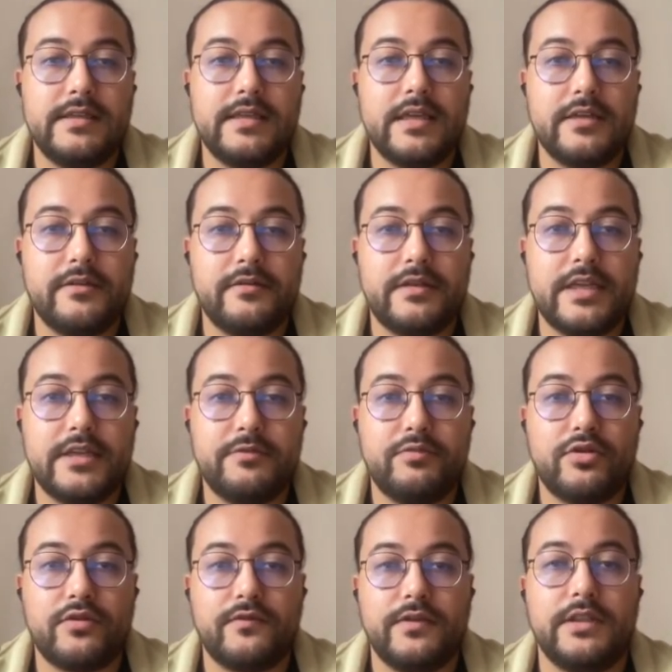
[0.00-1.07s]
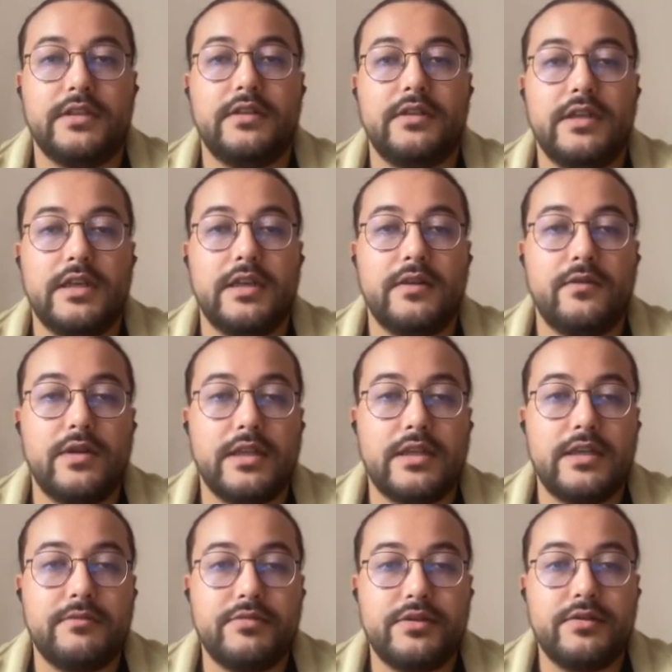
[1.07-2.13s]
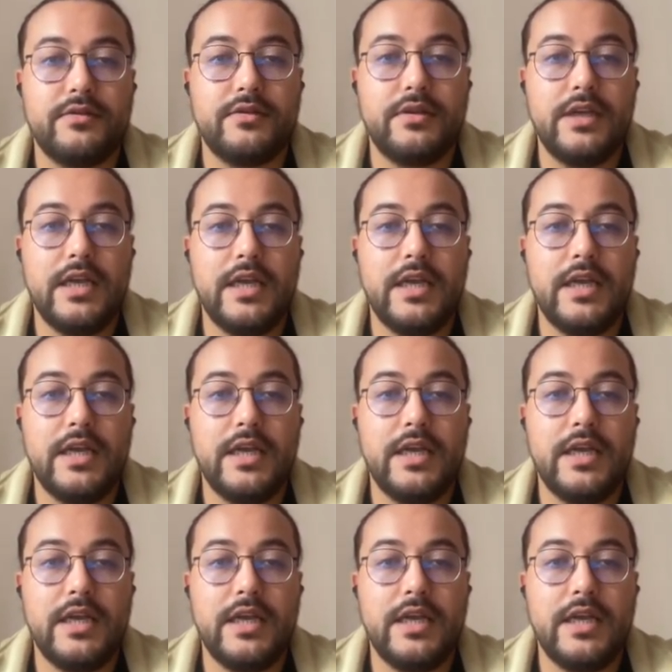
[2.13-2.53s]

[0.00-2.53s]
dashboard will welcomes you,